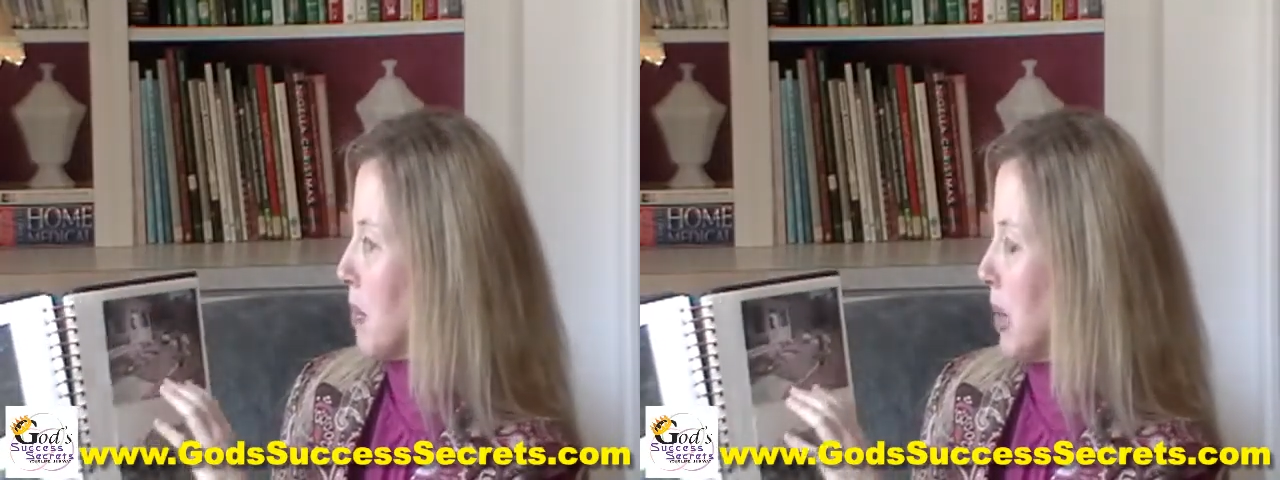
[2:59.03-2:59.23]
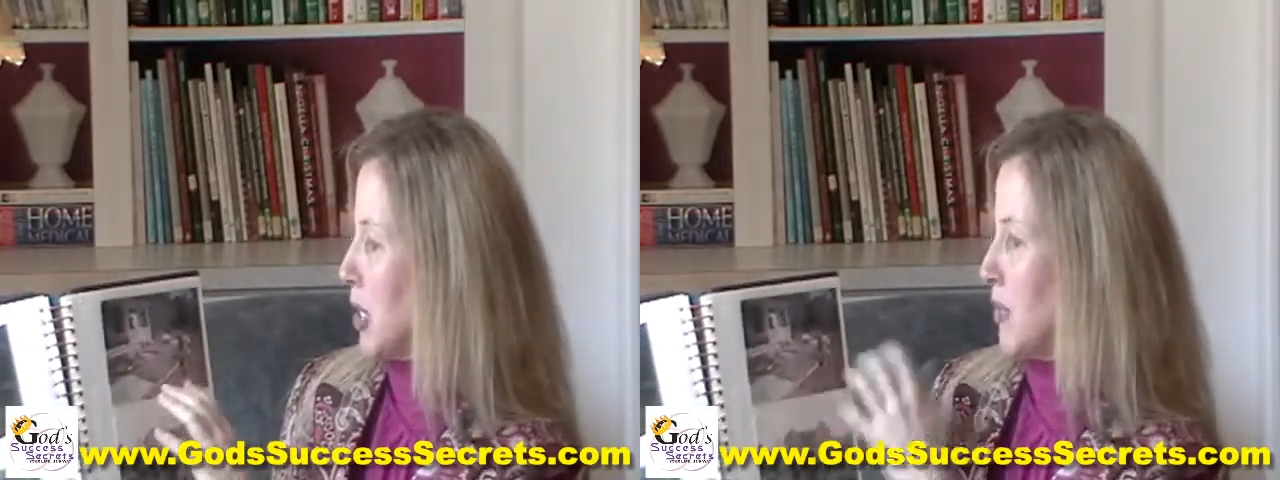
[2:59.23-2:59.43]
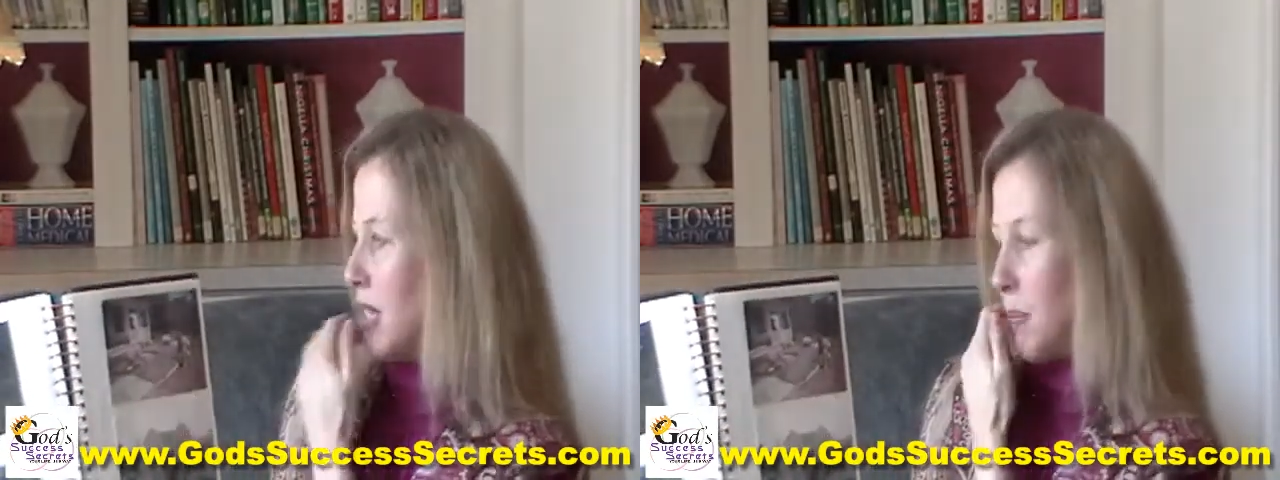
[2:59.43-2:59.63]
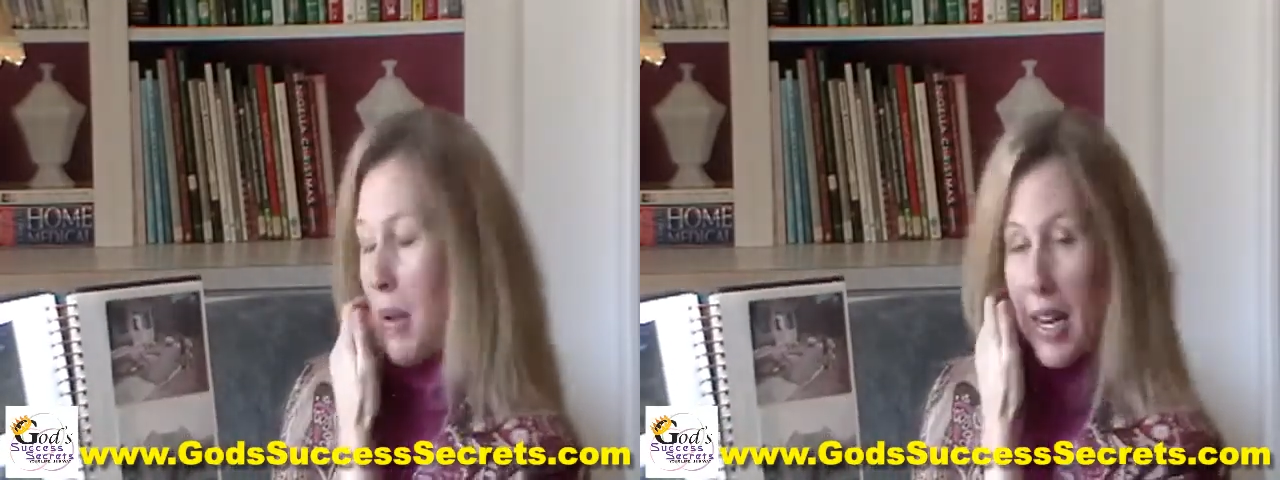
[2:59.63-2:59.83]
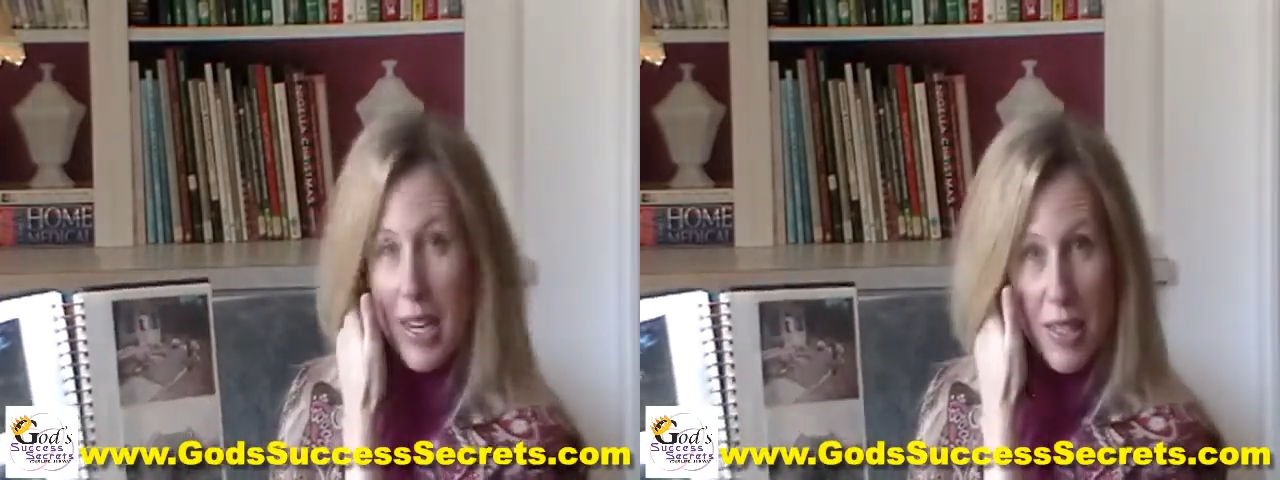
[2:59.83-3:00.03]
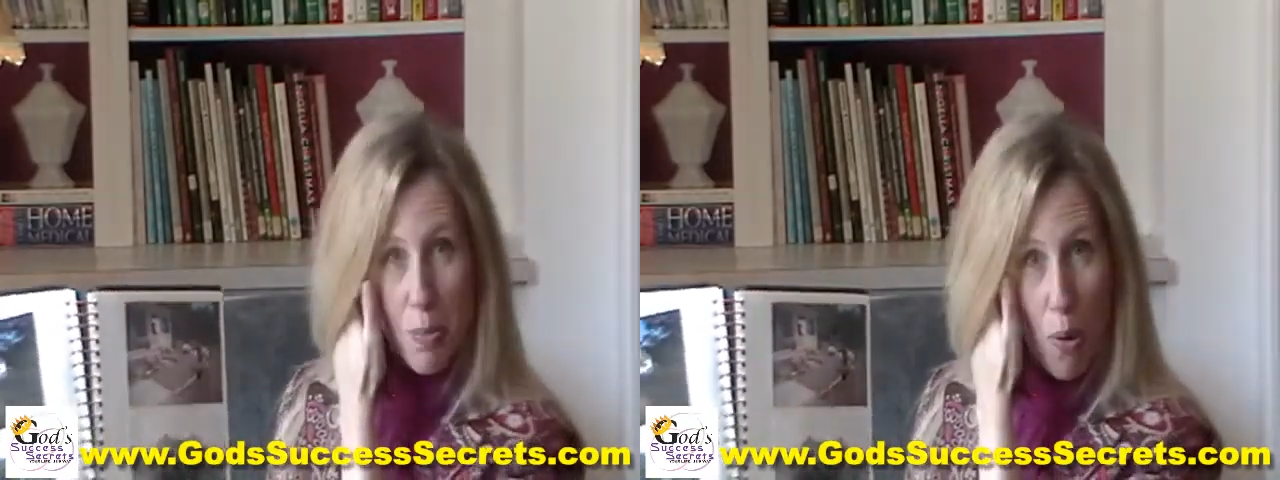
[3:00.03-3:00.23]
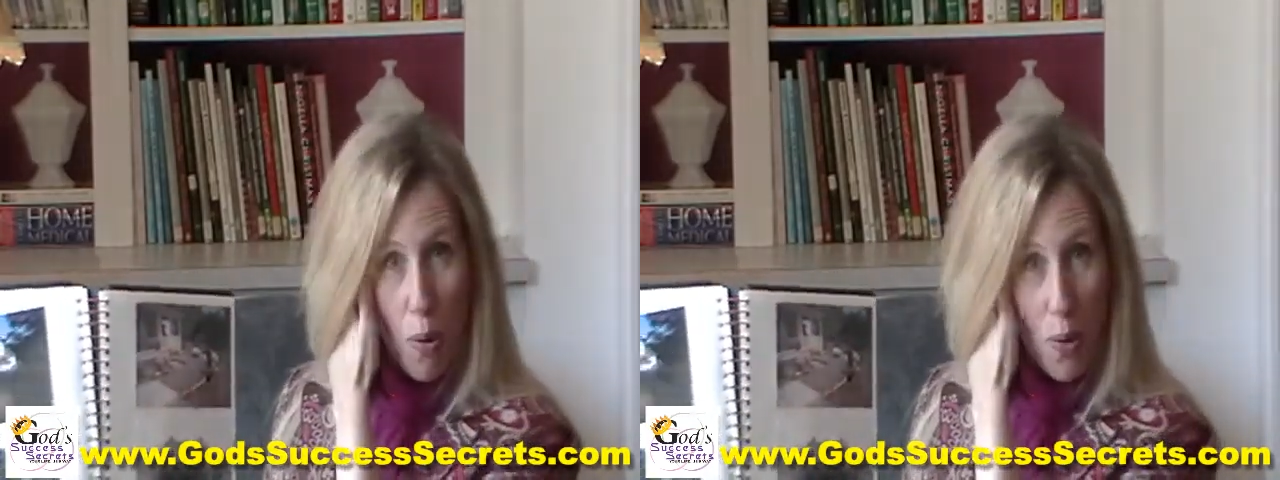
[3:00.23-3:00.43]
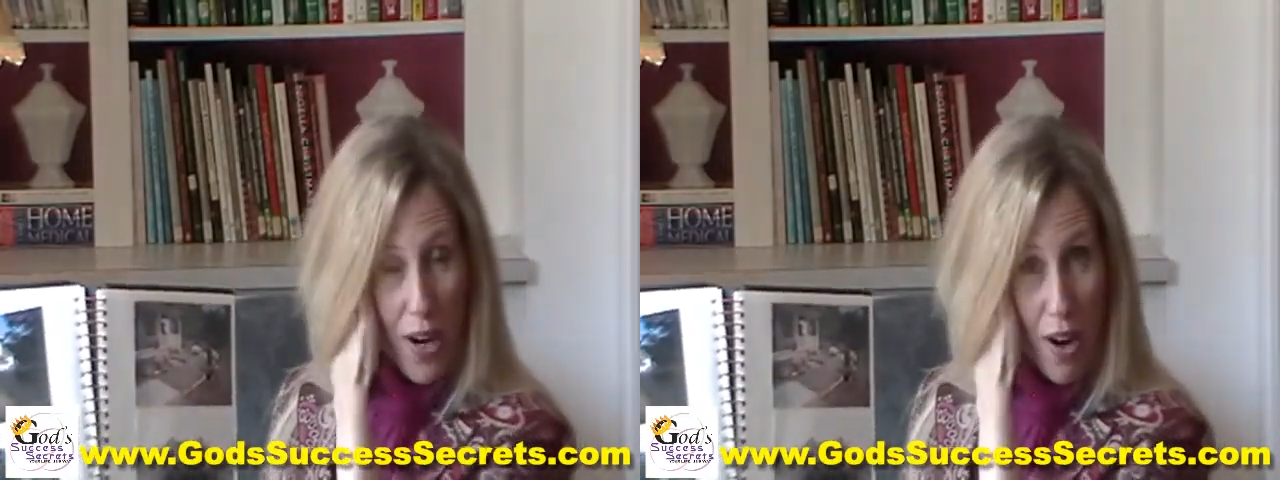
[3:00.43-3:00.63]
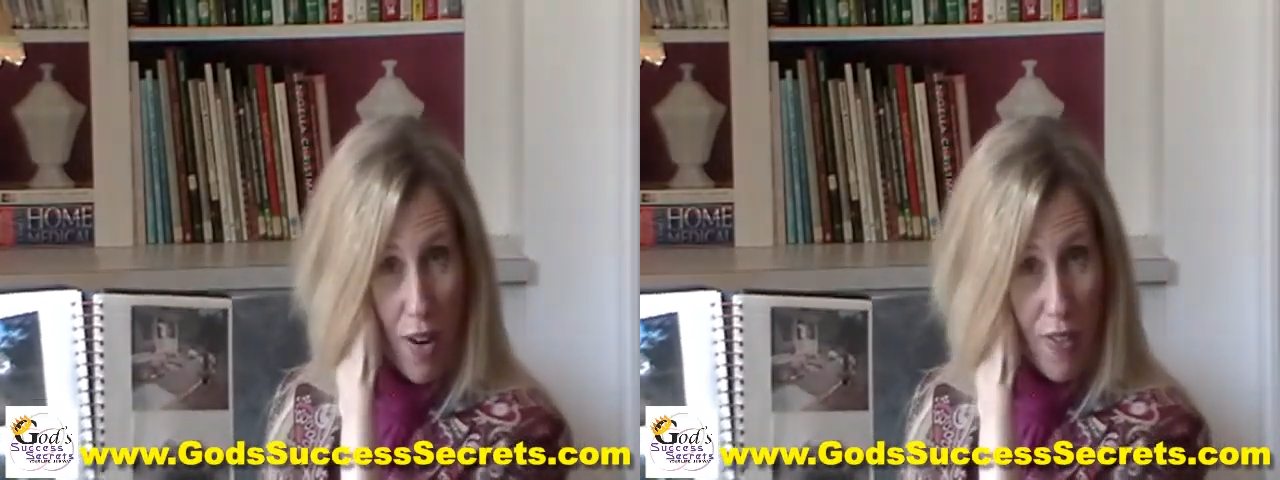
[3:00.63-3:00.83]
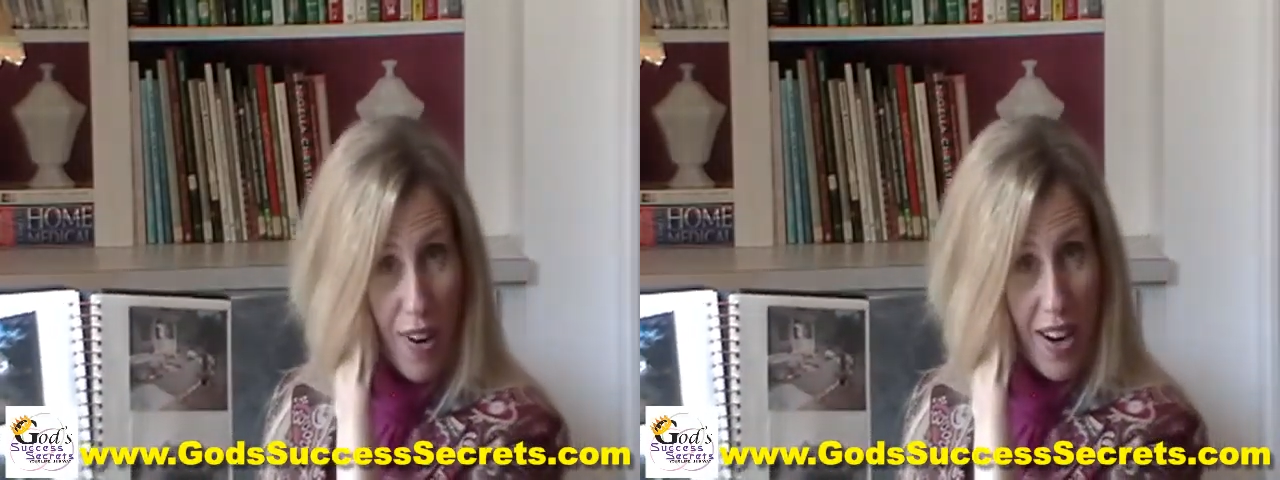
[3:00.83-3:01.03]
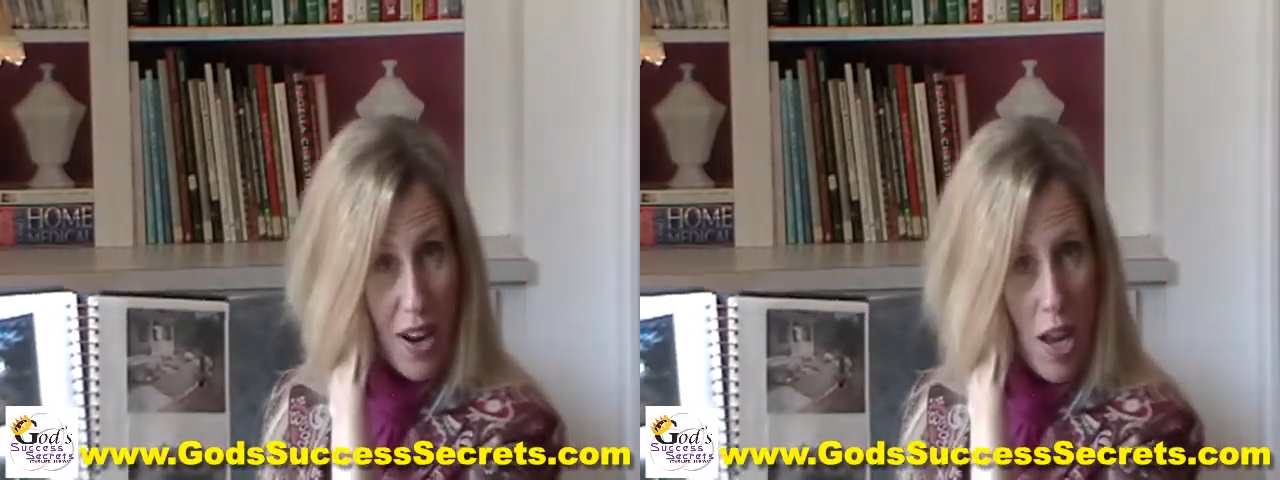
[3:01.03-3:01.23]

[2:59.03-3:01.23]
bunch of his buddies pouring our front